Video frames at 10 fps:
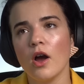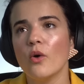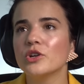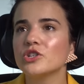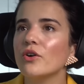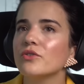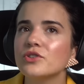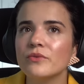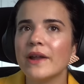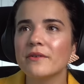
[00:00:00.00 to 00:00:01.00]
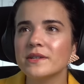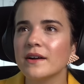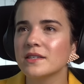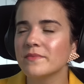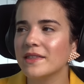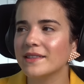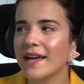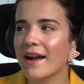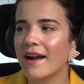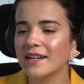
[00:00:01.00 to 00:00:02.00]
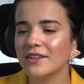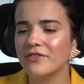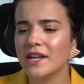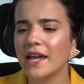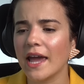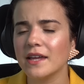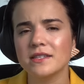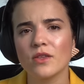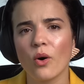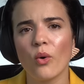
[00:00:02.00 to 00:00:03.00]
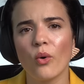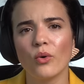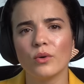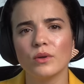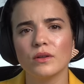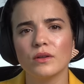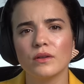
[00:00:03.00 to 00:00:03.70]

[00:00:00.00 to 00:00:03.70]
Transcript: which also now tells me that that kind of negates the whole